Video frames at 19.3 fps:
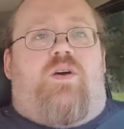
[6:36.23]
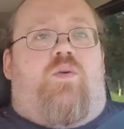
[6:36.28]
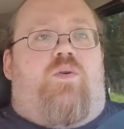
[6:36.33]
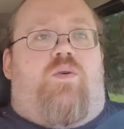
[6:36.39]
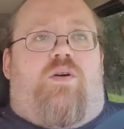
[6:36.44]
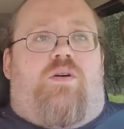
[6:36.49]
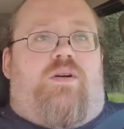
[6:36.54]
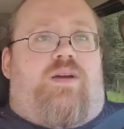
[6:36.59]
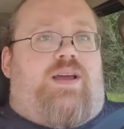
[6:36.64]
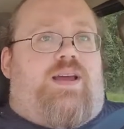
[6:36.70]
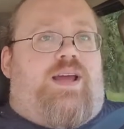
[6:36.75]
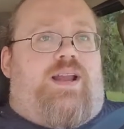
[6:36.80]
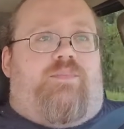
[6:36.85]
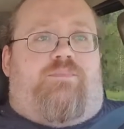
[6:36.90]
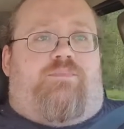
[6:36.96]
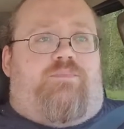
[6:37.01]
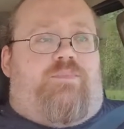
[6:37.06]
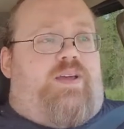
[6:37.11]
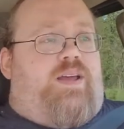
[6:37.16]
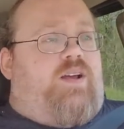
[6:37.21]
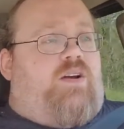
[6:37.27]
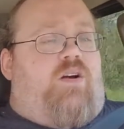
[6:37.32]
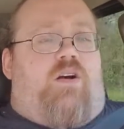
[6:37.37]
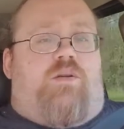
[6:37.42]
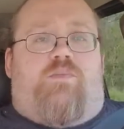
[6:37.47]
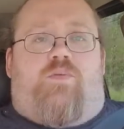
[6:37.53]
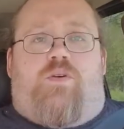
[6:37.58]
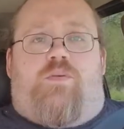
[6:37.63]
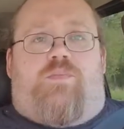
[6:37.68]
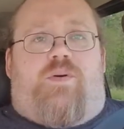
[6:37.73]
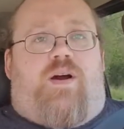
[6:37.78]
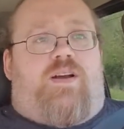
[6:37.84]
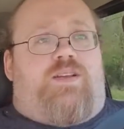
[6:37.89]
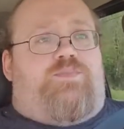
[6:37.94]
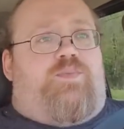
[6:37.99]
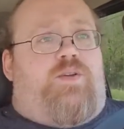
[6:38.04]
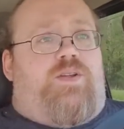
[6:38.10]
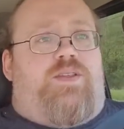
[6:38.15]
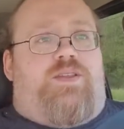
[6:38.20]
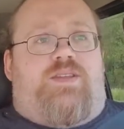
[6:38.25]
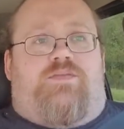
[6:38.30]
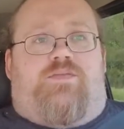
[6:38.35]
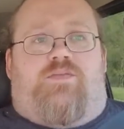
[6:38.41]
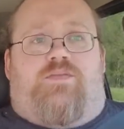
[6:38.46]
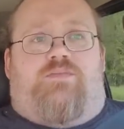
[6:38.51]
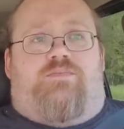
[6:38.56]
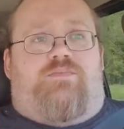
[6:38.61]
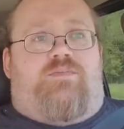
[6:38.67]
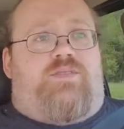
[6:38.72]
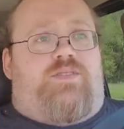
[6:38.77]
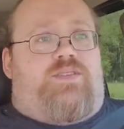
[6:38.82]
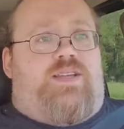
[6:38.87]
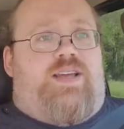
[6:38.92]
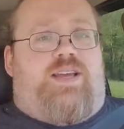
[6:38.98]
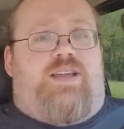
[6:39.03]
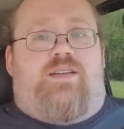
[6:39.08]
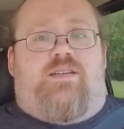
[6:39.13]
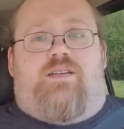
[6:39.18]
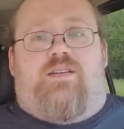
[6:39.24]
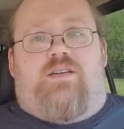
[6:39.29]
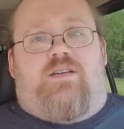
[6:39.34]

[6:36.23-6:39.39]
or get a get a cardboard box, put it in the seat,